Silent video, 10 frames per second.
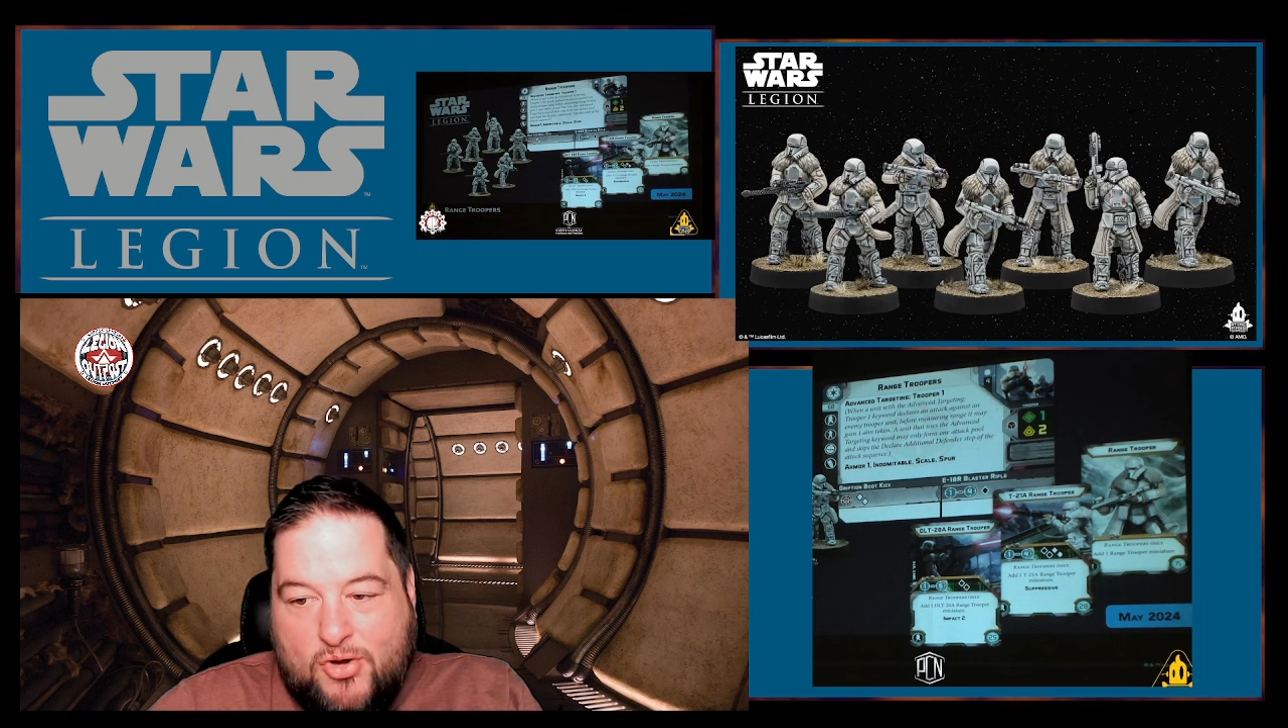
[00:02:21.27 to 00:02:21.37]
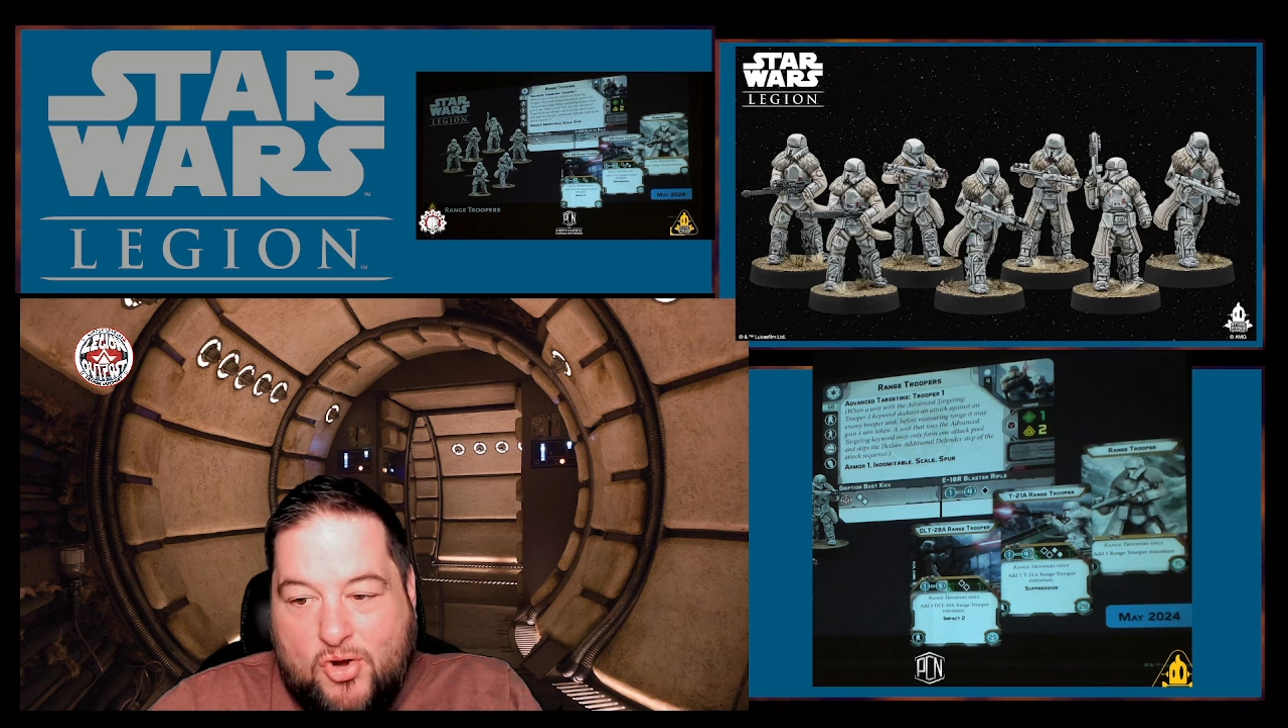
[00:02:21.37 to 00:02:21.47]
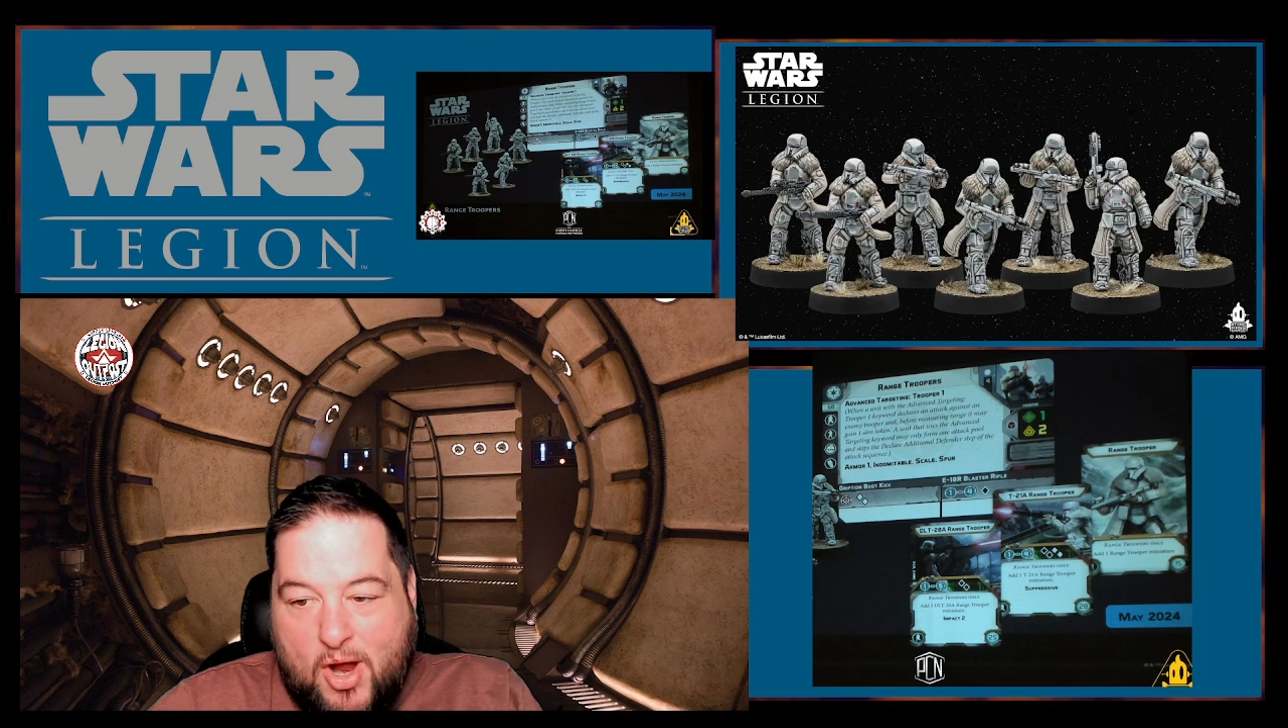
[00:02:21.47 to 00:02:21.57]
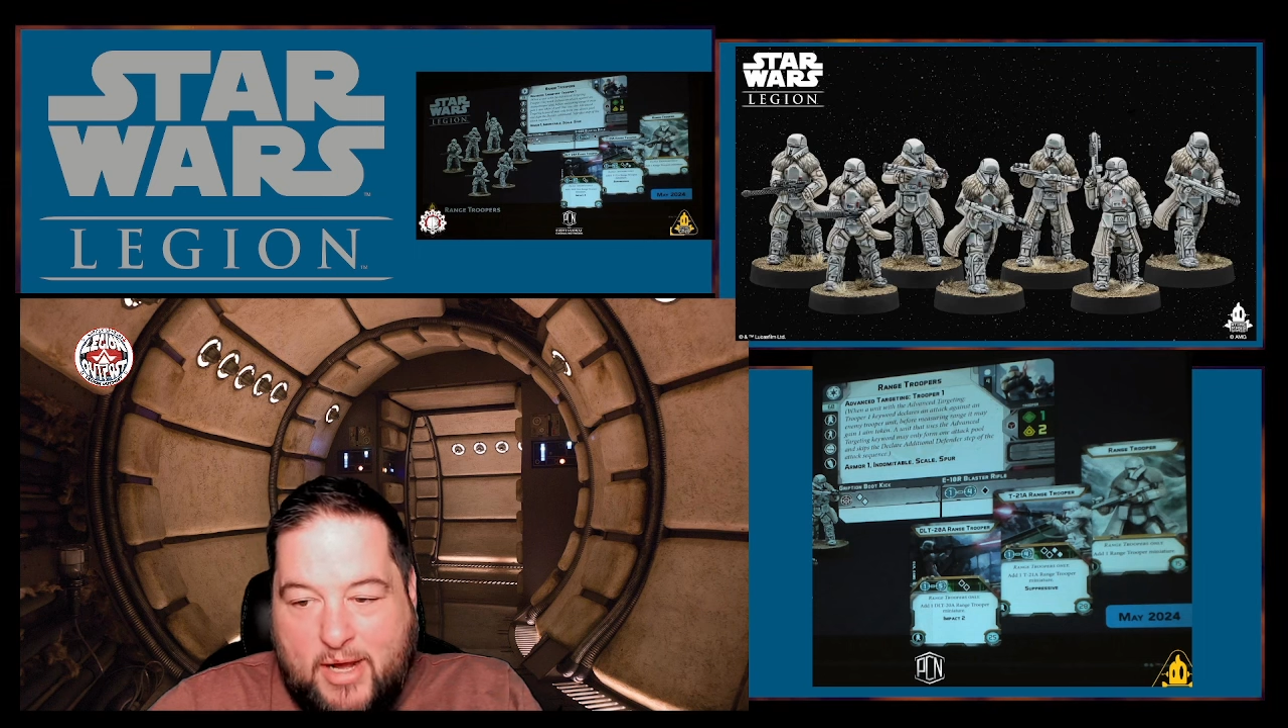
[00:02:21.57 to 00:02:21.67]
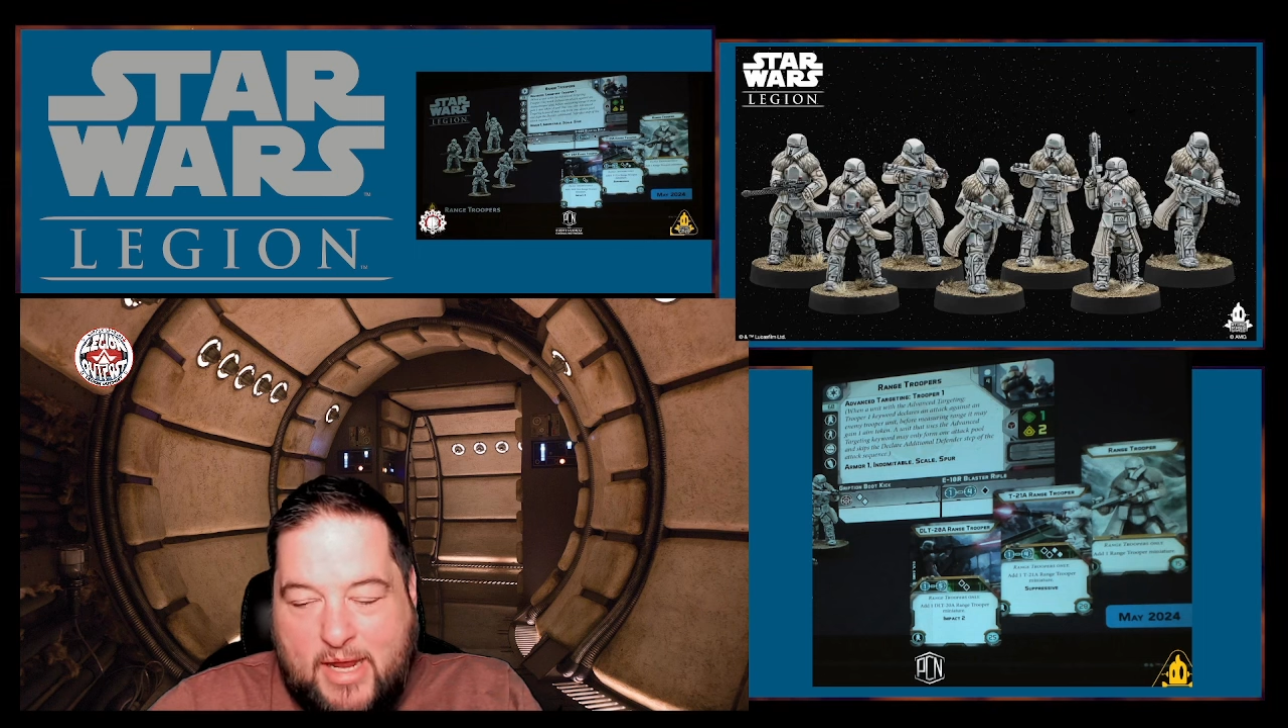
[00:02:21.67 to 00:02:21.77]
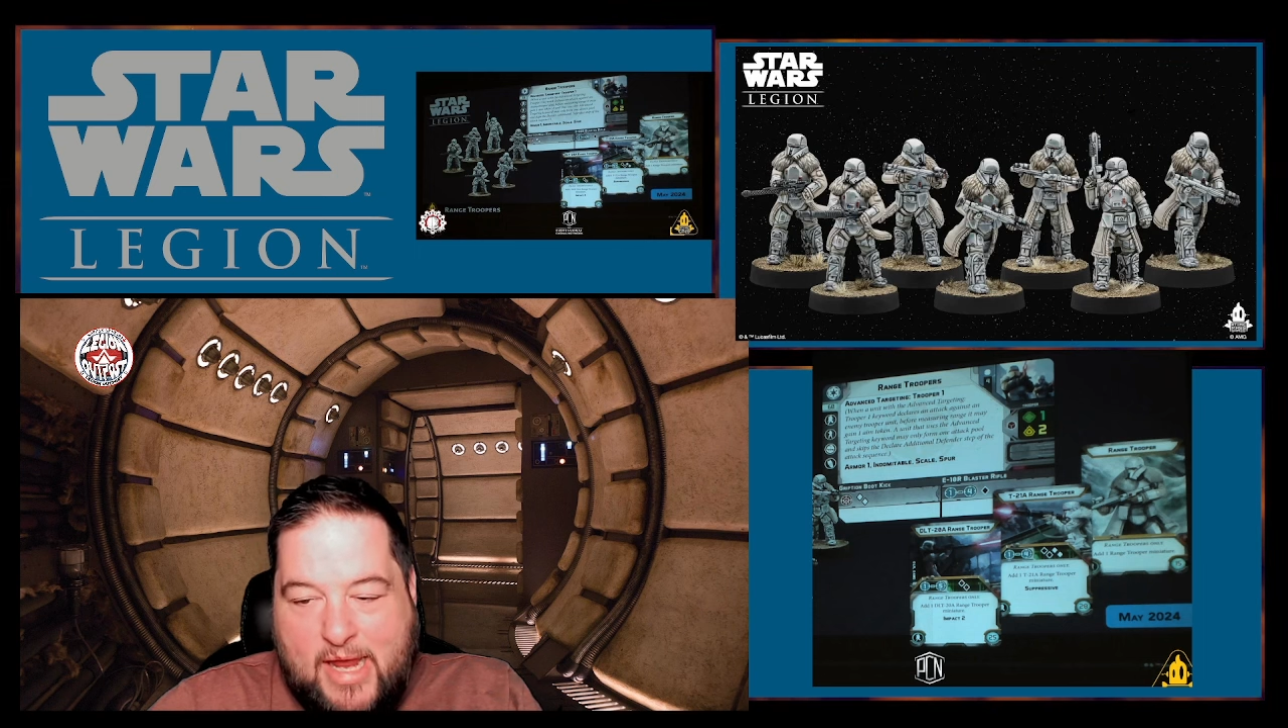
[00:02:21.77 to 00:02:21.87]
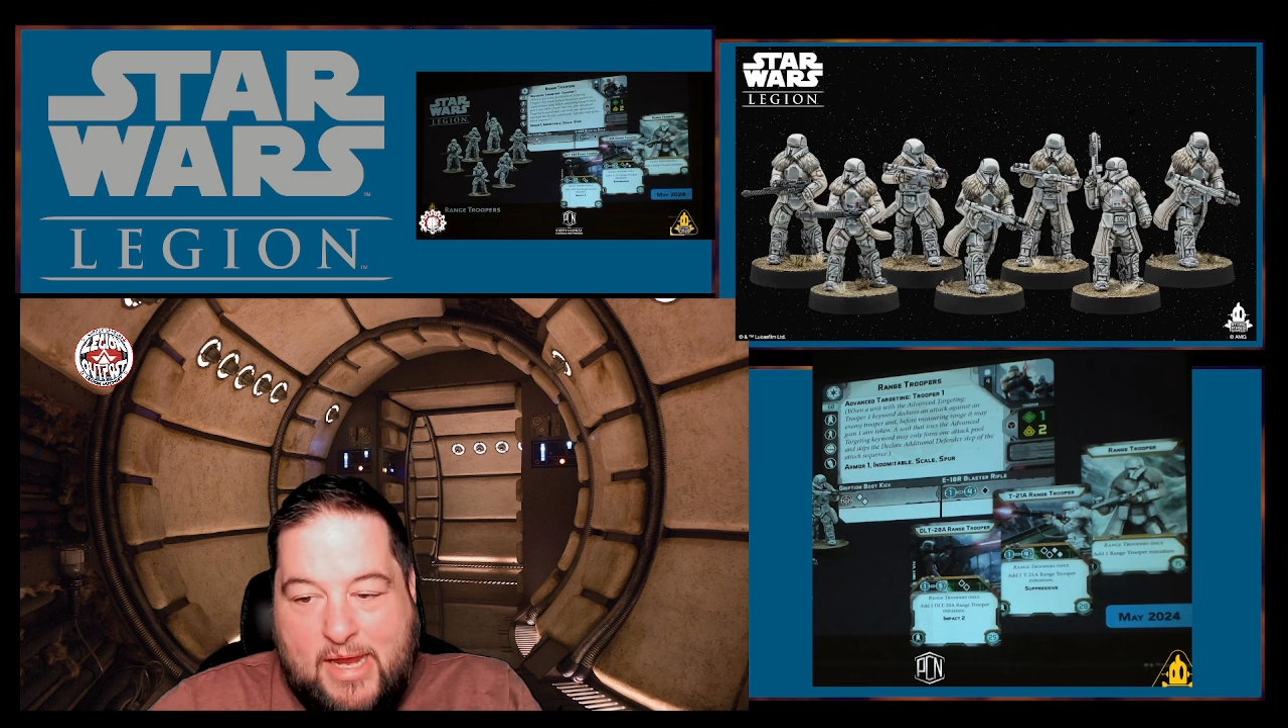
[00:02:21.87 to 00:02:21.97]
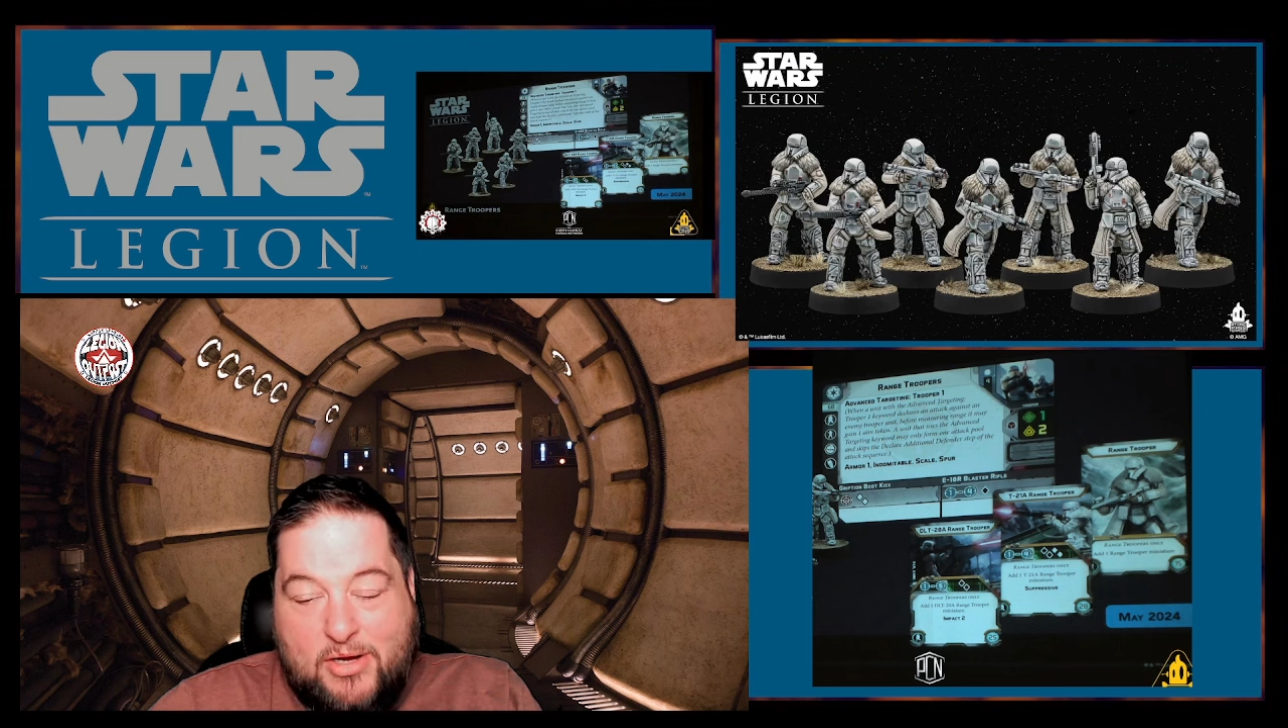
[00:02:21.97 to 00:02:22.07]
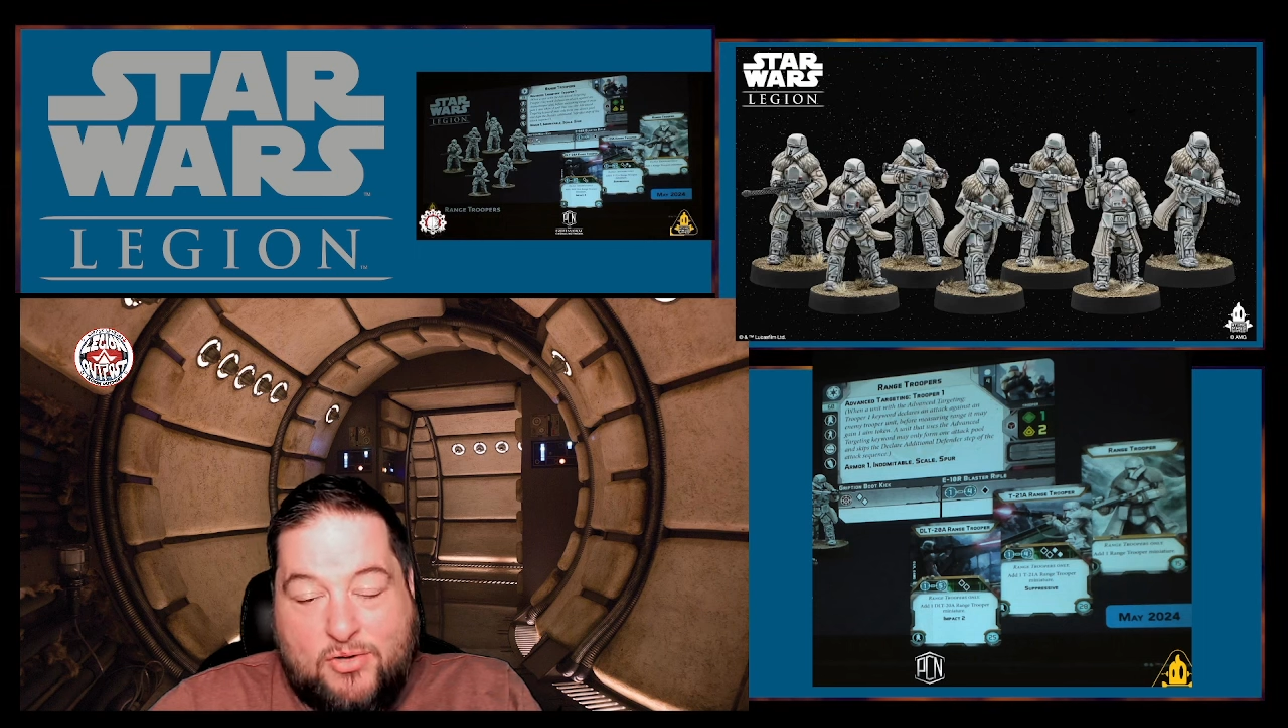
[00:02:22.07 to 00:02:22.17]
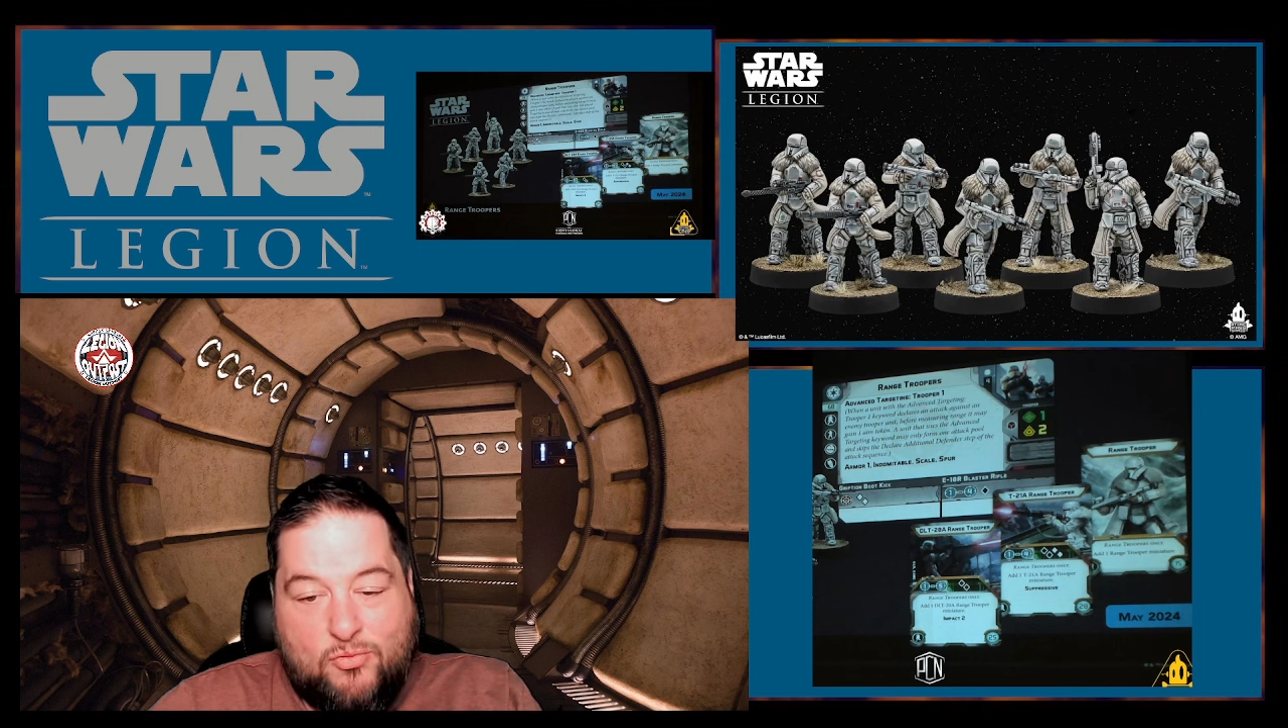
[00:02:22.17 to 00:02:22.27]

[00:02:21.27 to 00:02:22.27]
not a